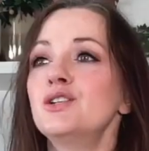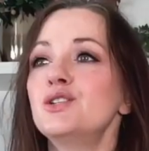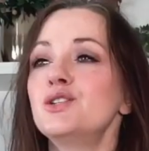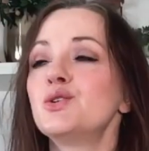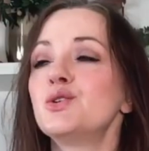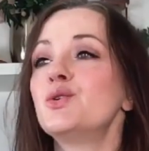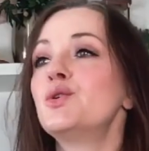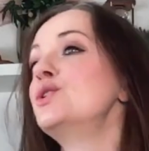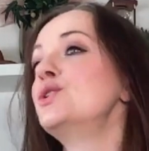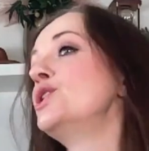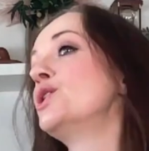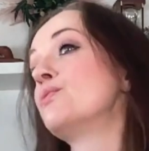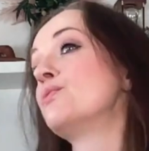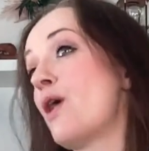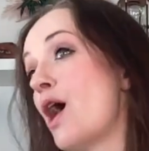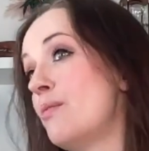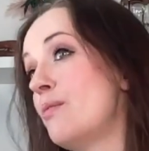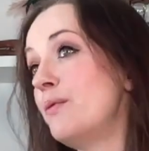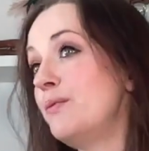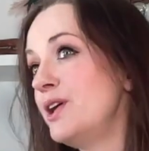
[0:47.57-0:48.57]
So you're
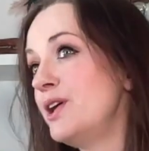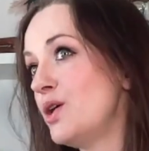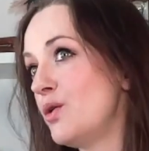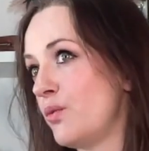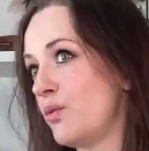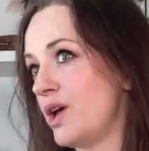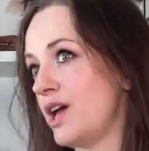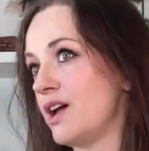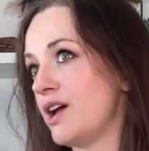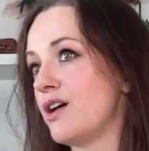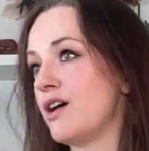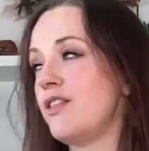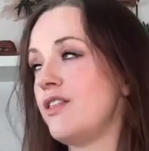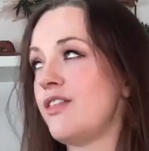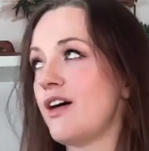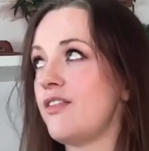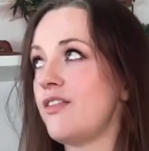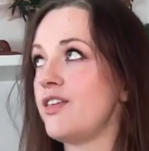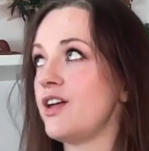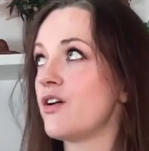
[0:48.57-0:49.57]
probably aware
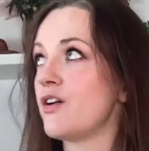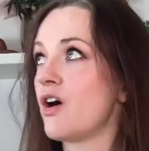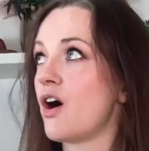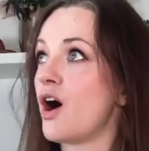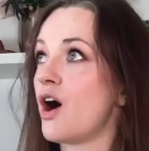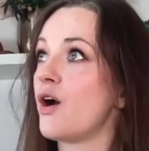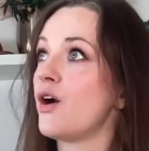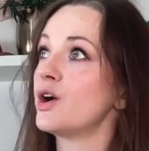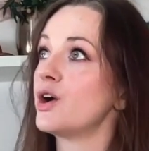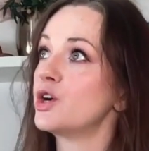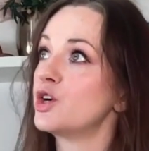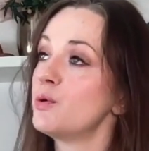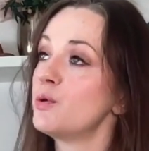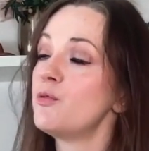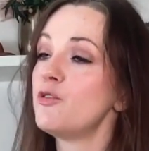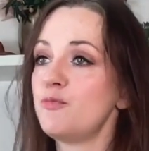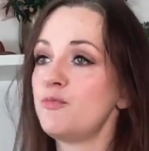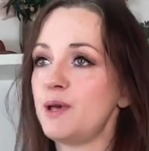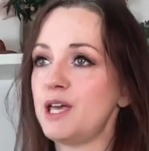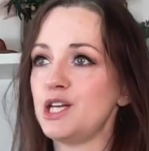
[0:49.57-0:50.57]
that there are a group
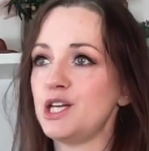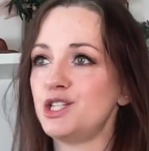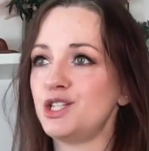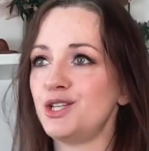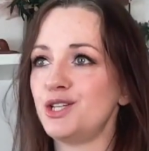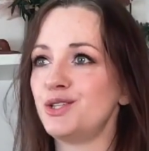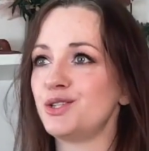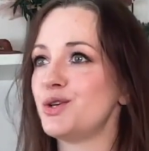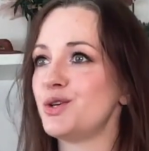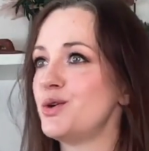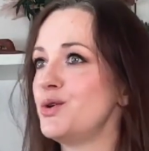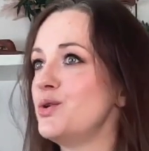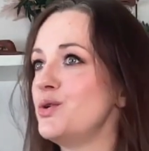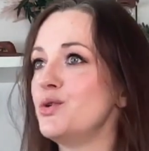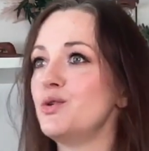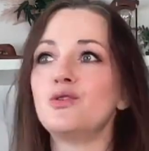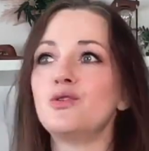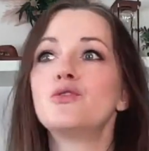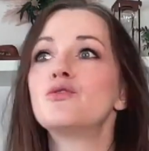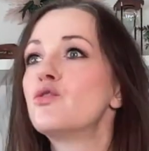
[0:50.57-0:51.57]
of patients
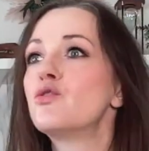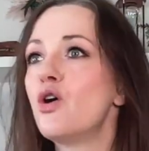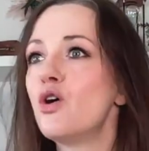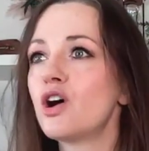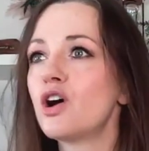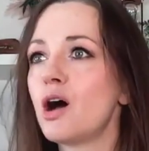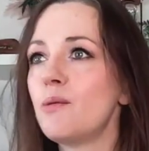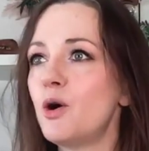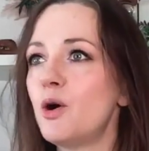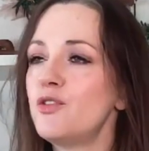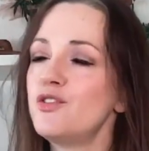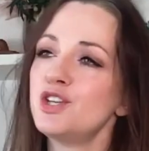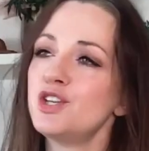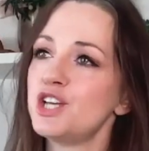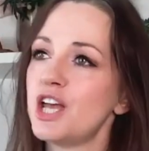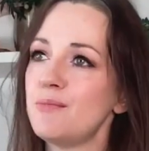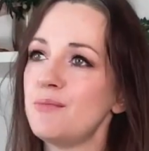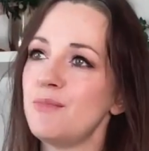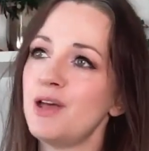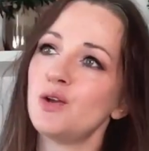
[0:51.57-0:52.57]
who rock up on the
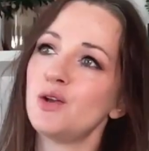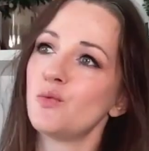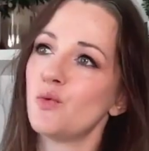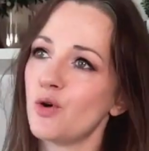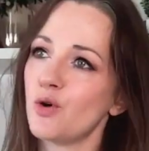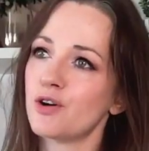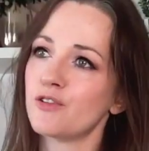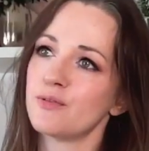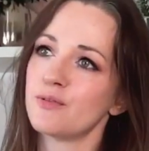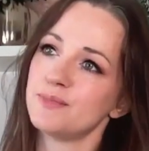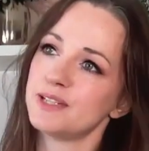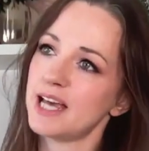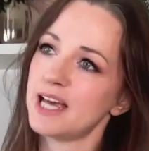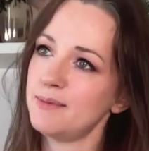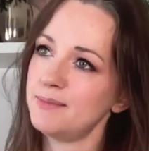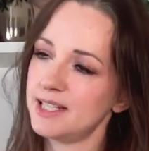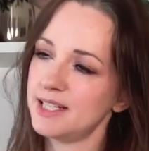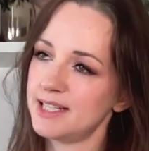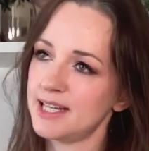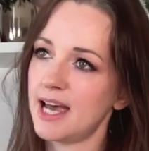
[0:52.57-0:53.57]
Gen Med ward from time
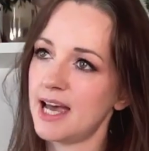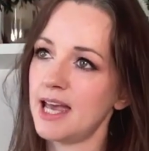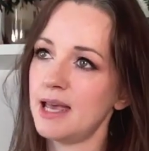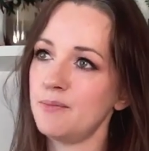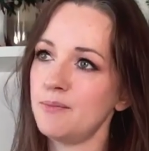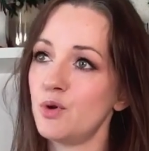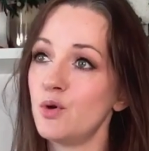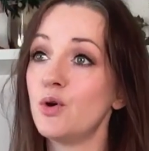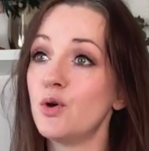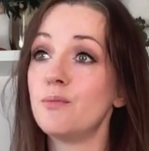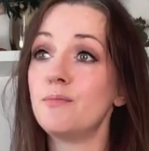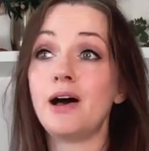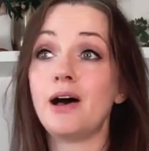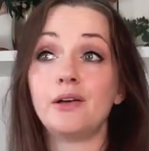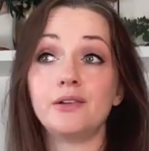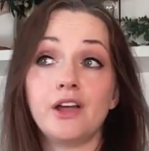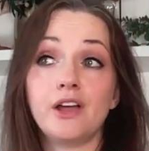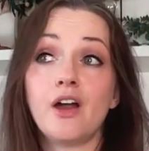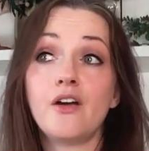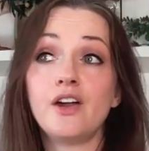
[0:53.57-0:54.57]
to time who are
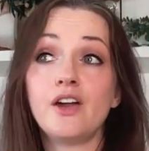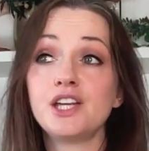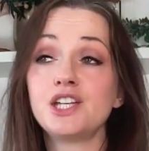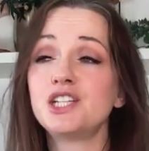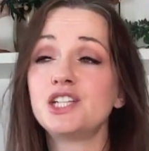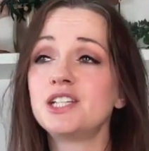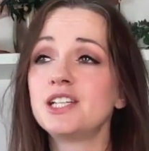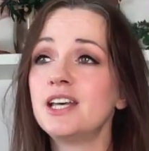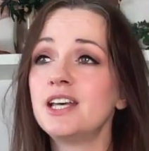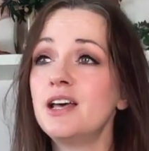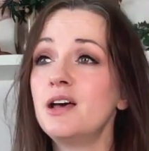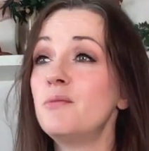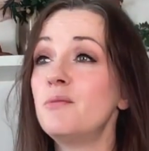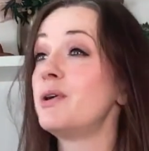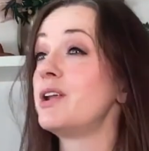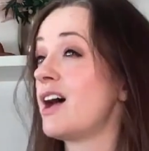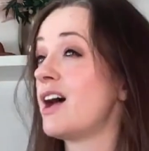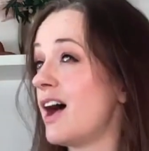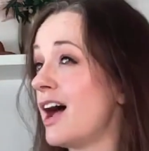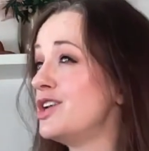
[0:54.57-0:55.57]
malnourished, but
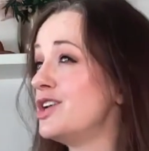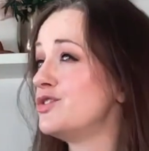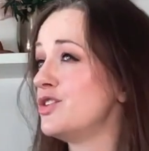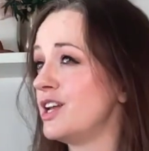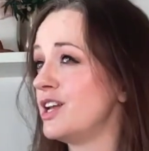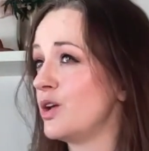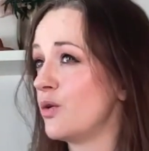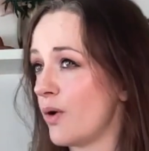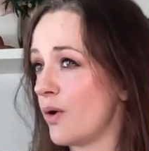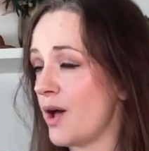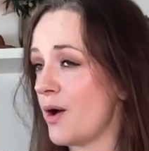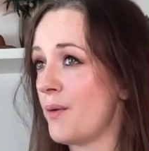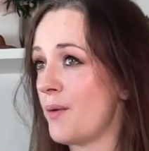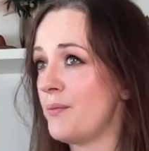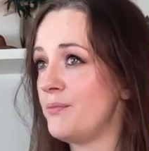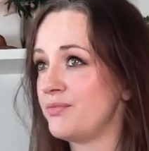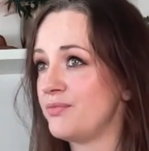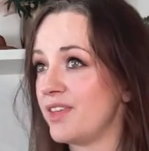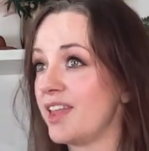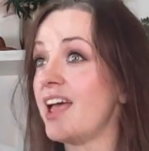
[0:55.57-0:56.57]
hydrating
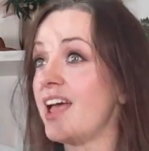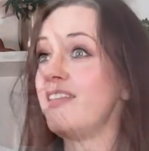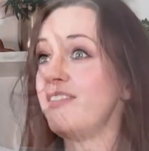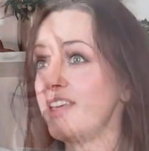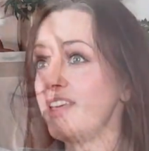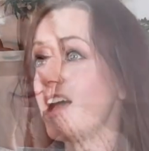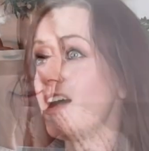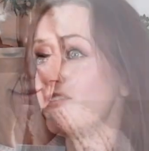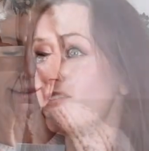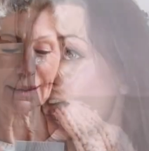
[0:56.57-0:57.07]
well, and they have